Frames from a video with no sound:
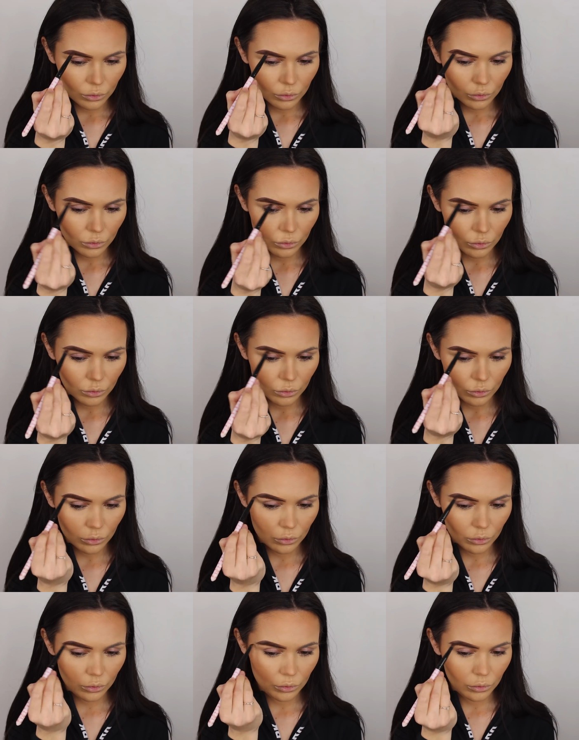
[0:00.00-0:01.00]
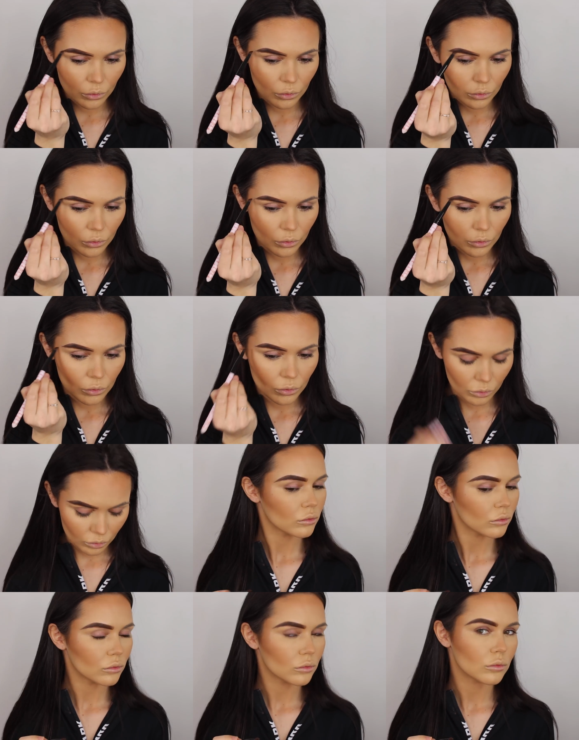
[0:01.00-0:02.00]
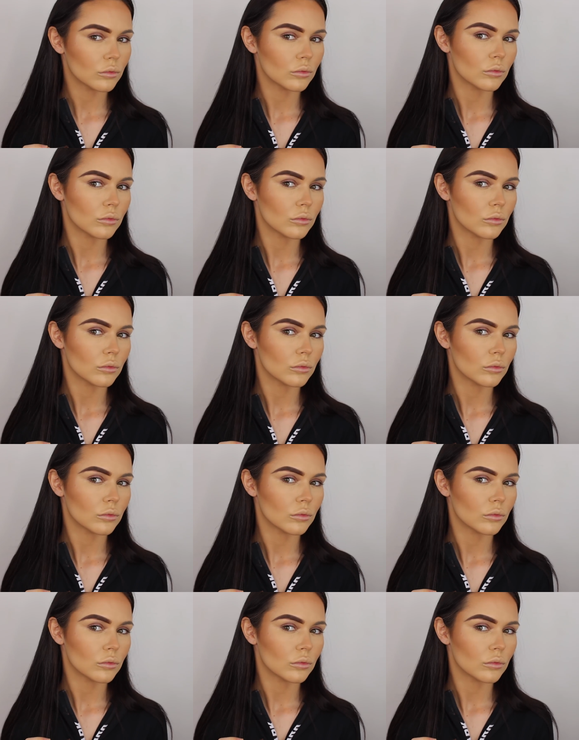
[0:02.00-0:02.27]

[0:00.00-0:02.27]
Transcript: Nothing is said.